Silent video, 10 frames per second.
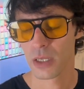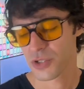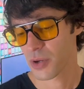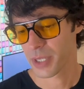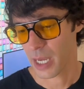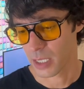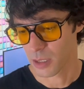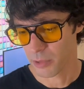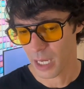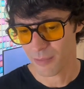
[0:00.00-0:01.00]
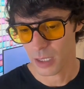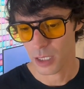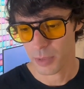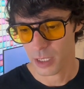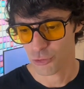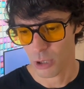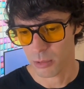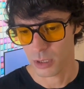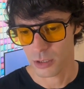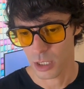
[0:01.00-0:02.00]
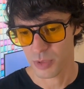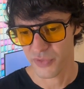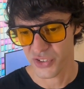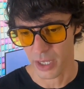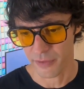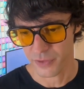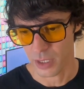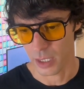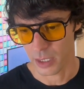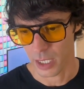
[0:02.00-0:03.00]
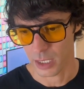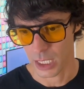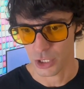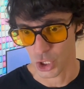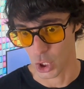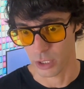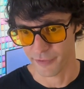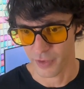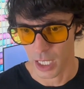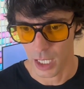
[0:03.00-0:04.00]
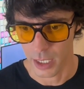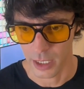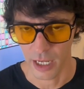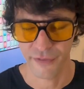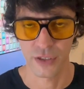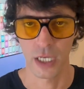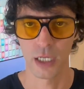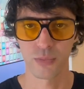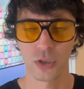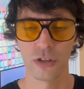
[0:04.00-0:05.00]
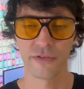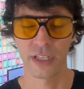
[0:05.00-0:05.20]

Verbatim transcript: So yeah, did we have a little bit of trouble in terms of safety and getting like certified and FDA approved?